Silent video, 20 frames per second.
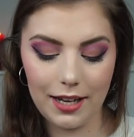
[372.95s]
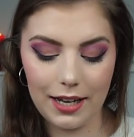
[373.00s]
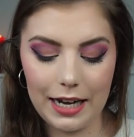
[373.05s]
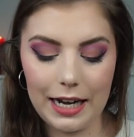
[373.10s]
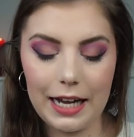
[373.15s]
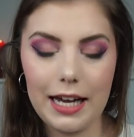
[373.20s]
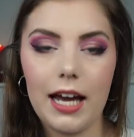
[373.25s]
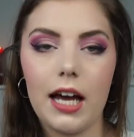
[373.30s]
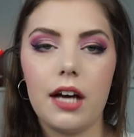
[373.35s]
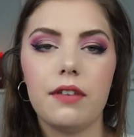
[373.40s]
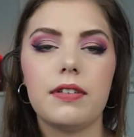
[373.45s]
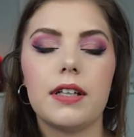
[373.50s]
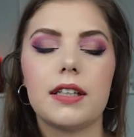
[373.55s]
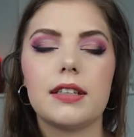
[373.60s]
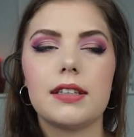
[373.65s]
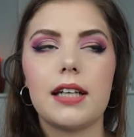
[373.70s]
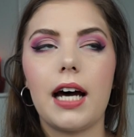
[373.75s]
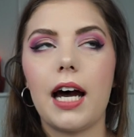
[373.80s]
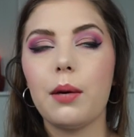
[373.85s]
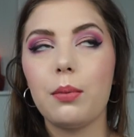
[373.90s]
I have a
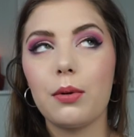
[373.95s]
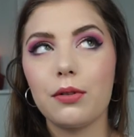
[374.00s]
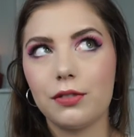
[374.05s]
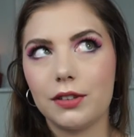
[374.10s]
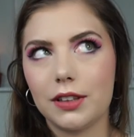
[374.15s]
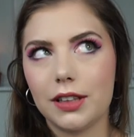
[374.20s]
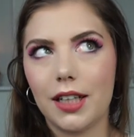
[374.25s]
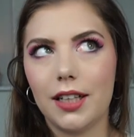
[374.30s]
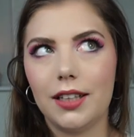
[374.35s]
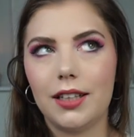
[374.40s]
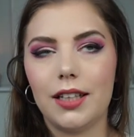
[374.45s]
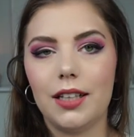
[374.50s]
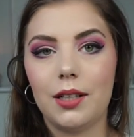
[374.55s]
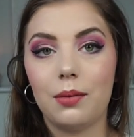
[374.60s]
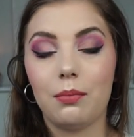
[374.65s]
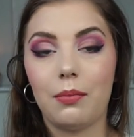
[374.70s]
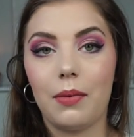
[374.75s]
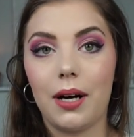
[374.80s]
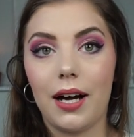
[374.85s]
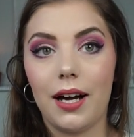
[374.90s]
type of shade
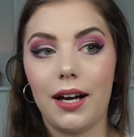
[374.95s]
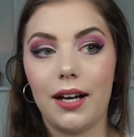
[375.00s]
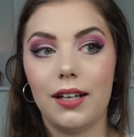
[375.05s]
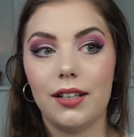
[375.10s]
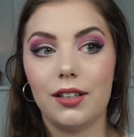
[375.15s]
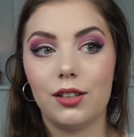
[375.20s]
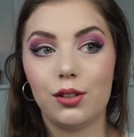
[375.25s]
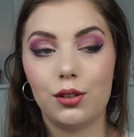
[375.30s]
in my